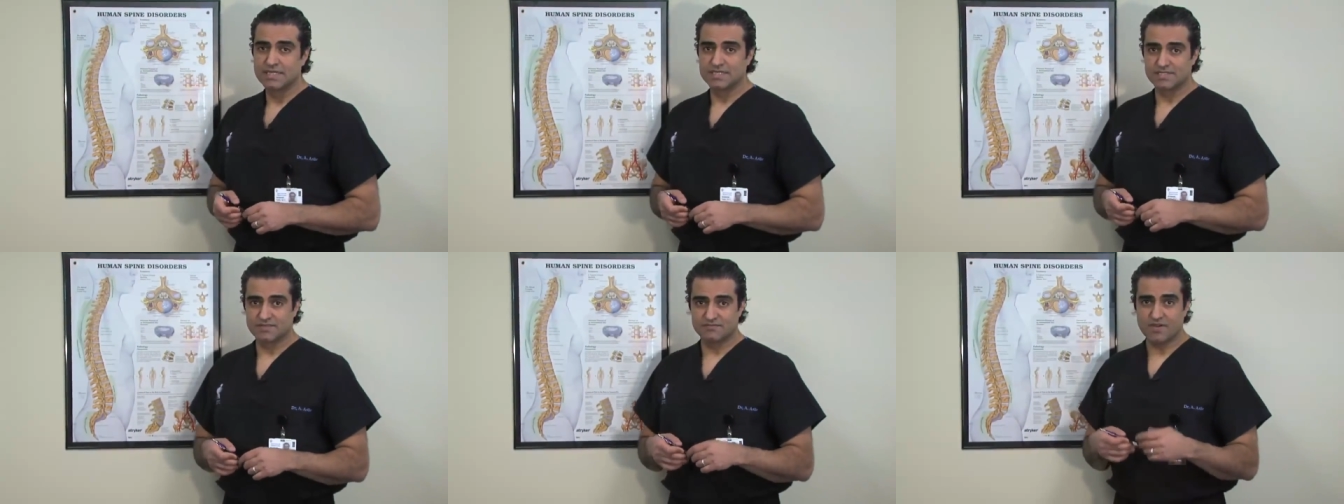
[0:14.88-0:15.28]

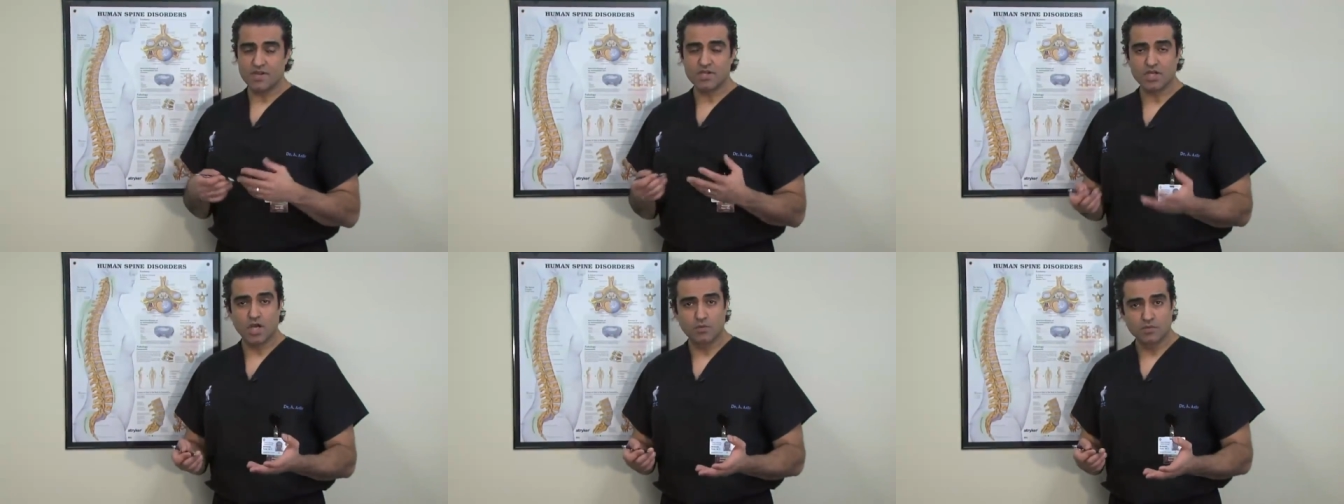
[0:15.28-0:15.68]
It's a
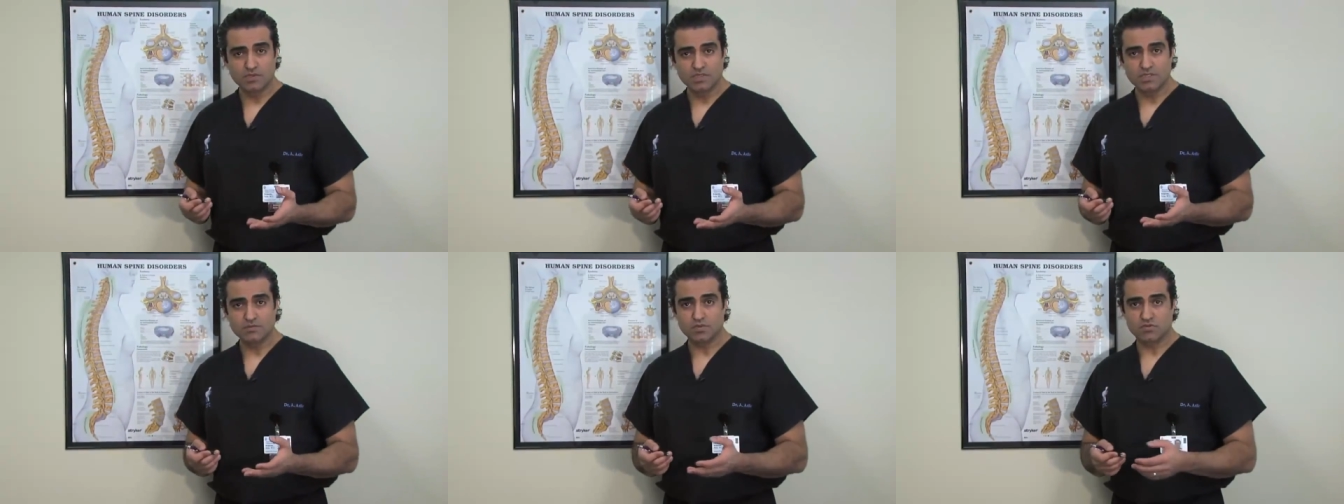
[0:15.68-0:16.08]
very
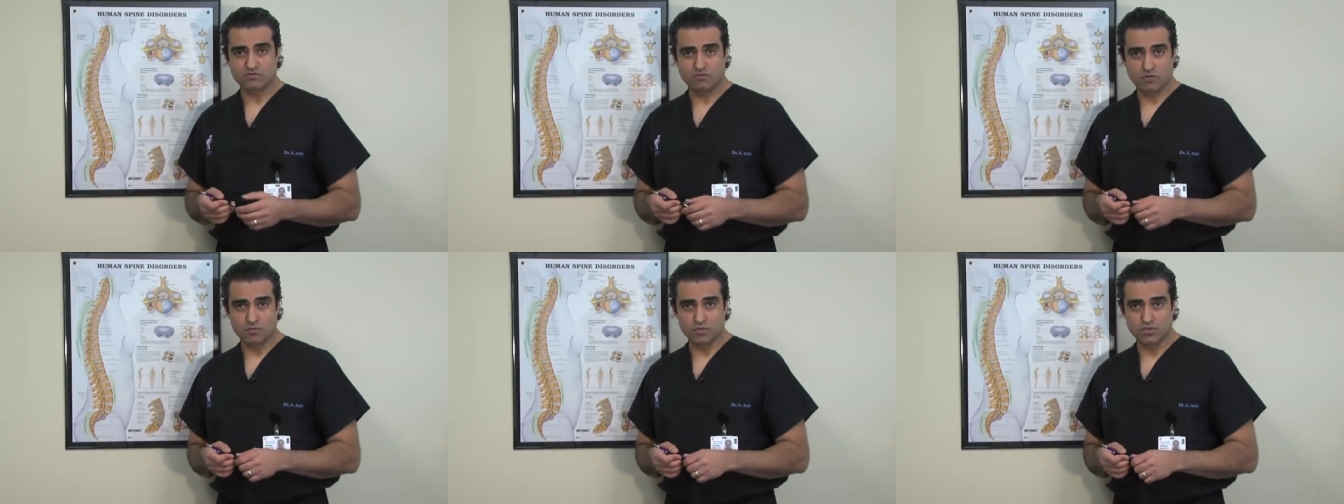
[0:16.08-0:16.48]
commonly
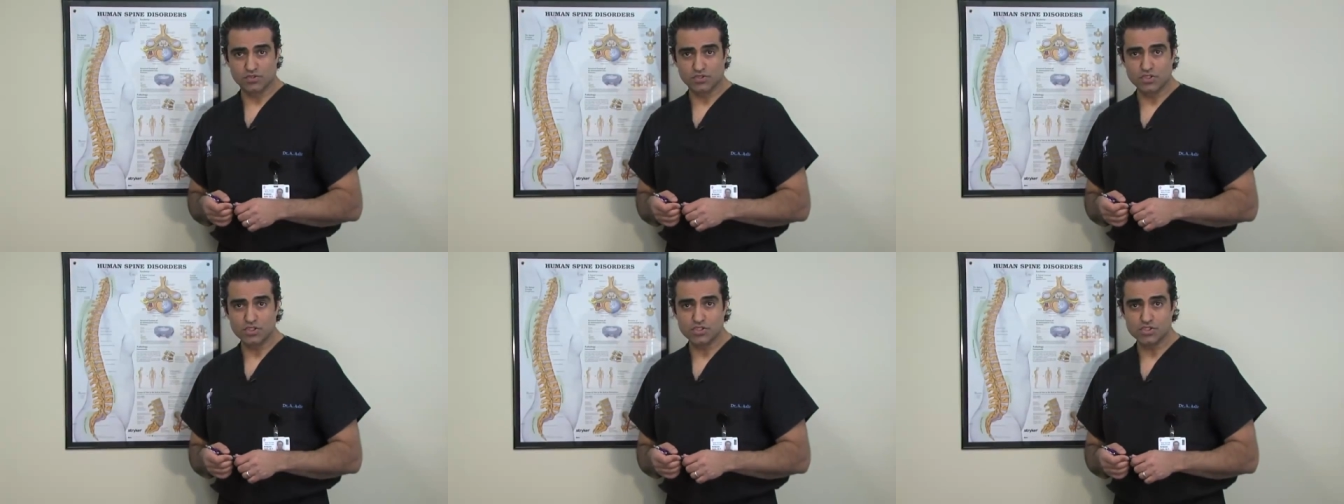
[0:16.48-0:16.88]
performed
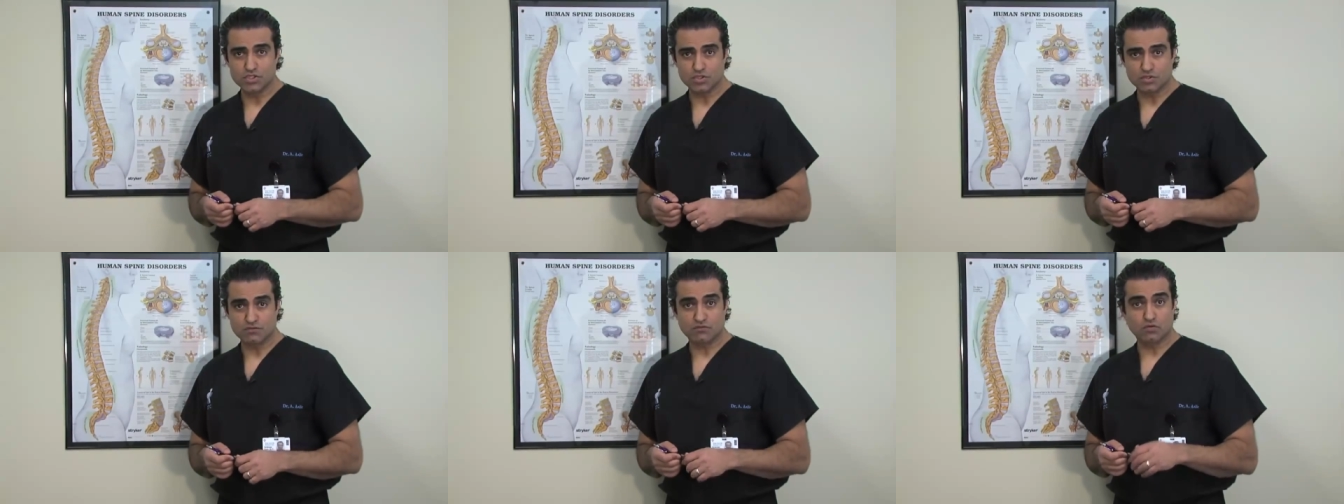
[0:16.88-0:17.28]

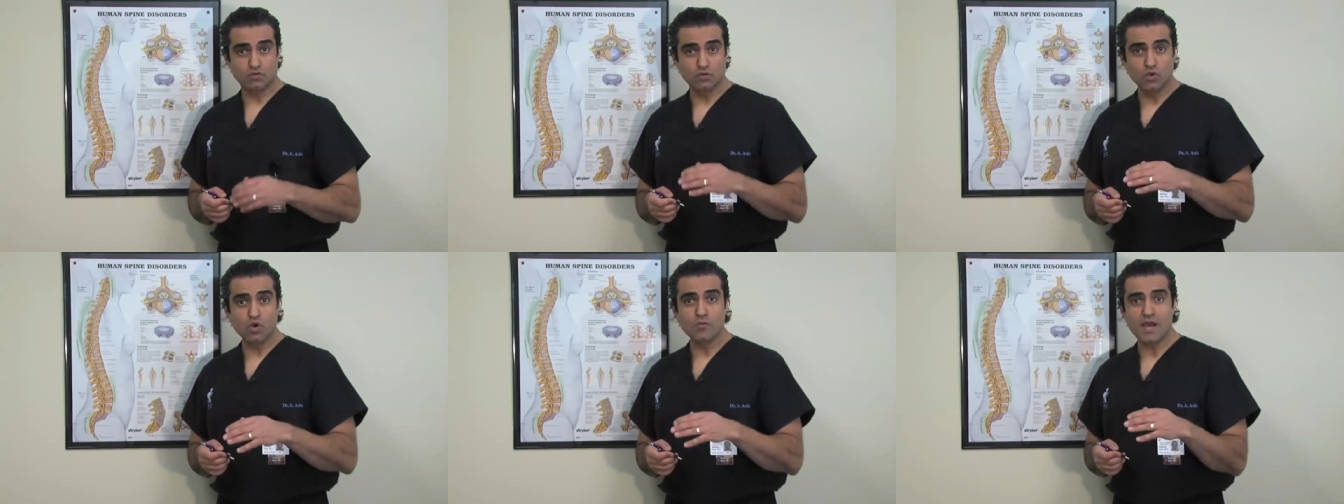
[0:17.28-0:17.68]
procedure
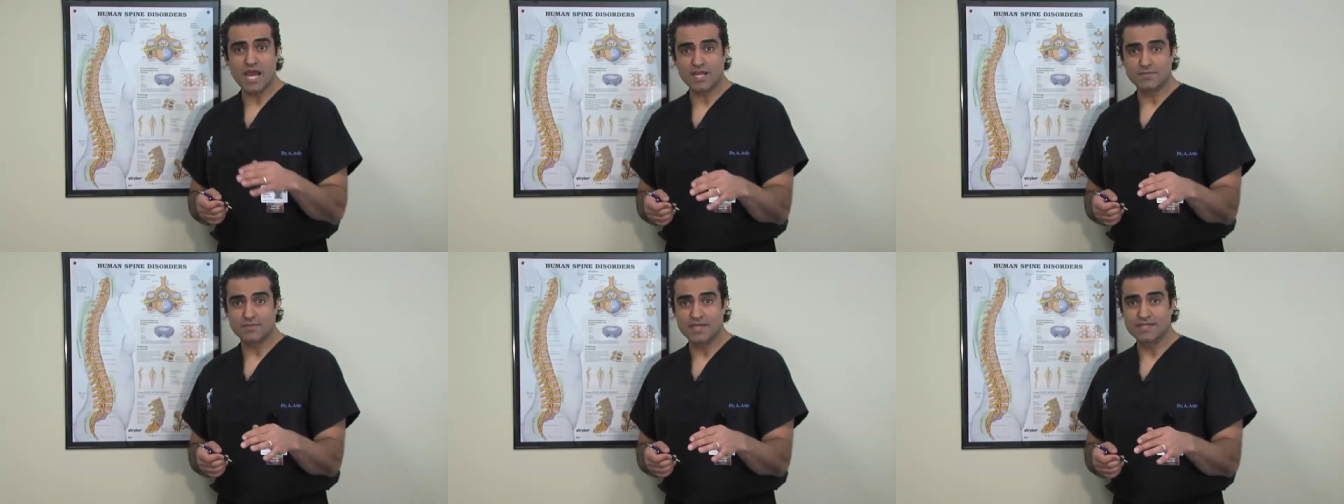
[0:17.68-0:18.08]
for low
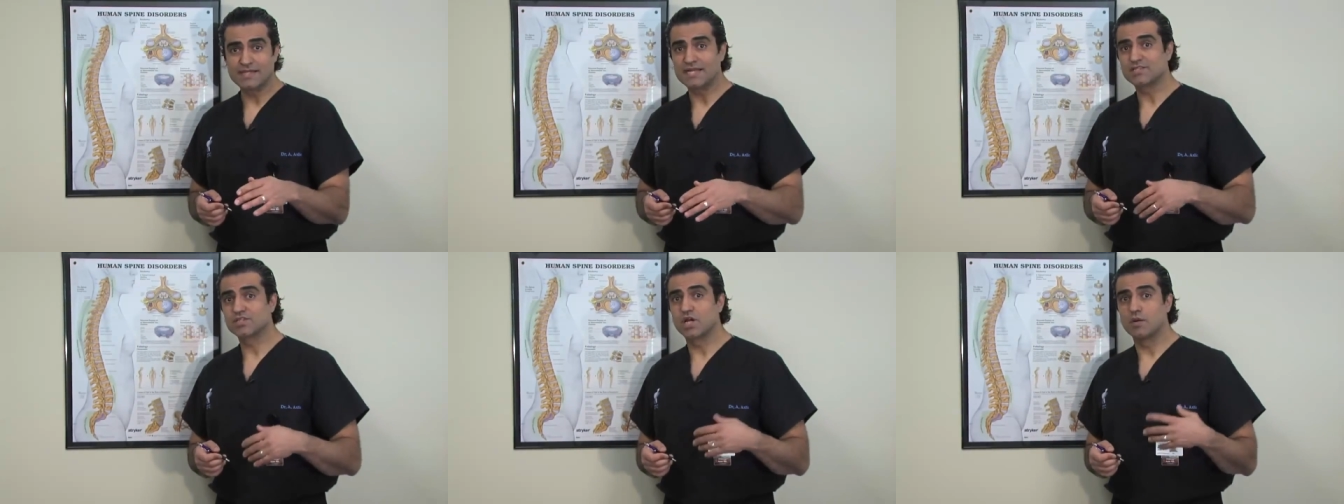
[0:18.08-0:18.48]
back pain
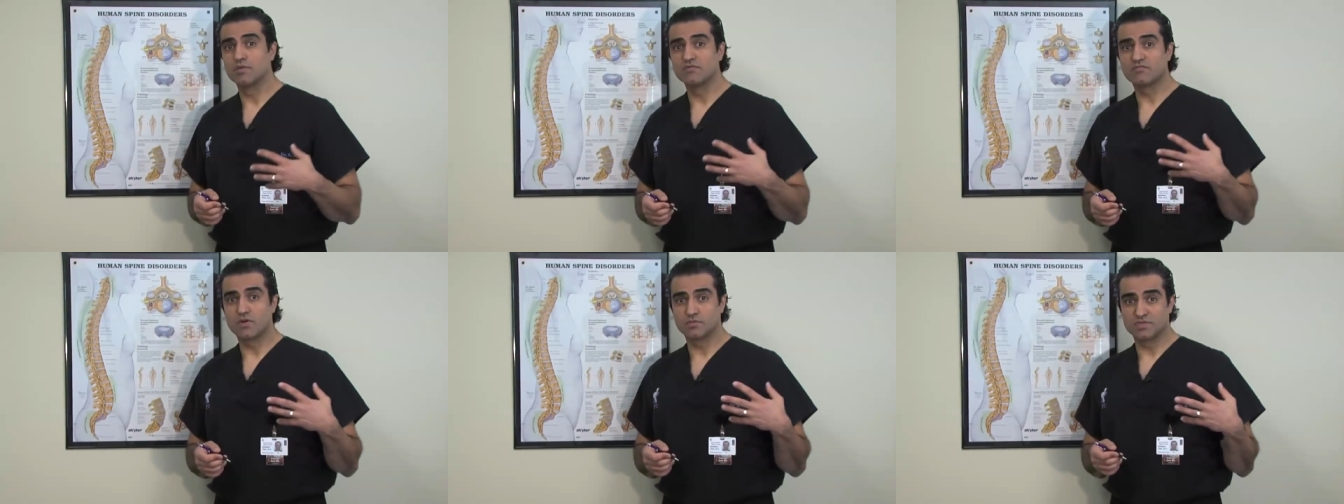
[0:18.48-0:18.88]
that's
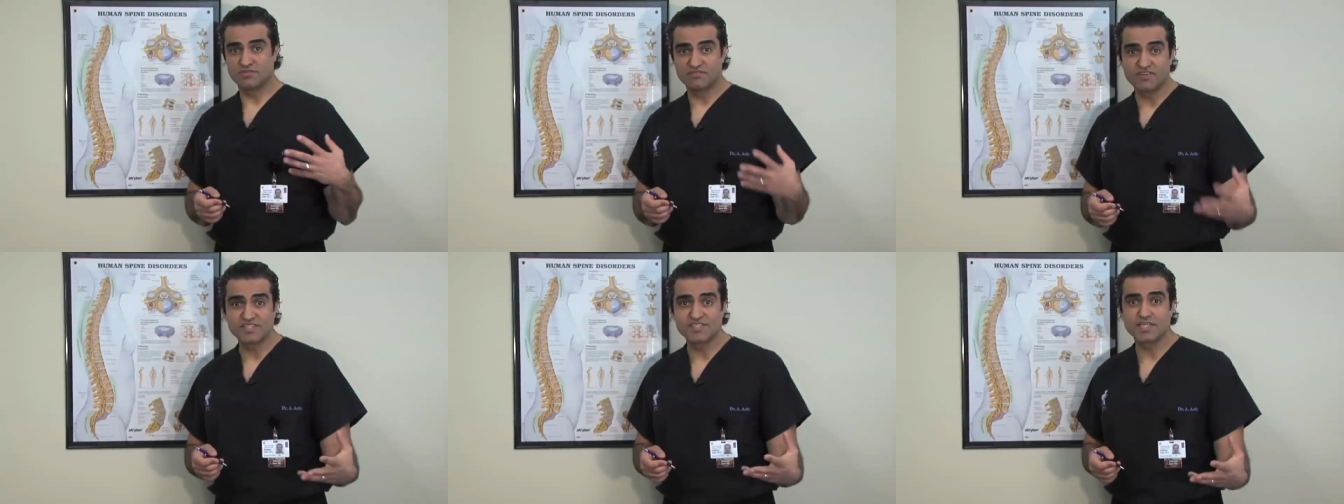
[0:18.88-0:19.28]
coming from the
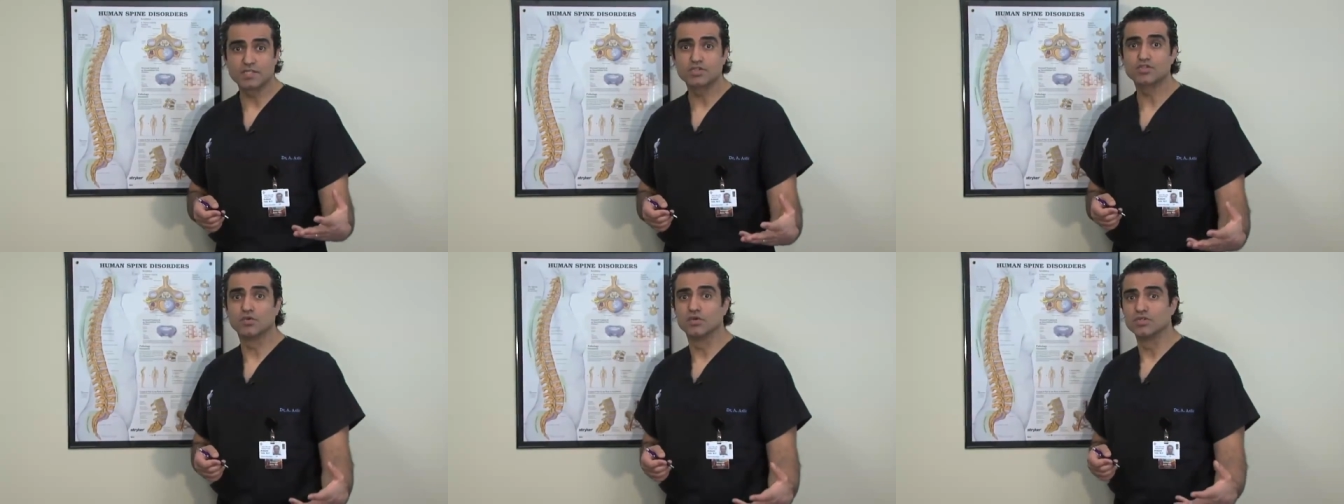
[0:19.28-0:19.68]

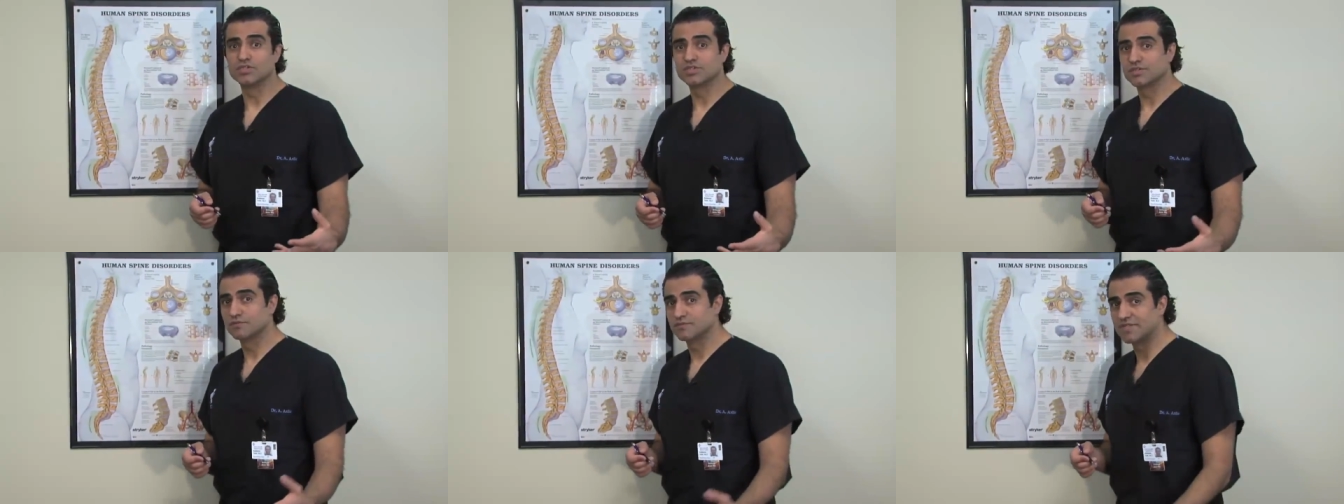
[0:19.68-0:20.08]
facet joints.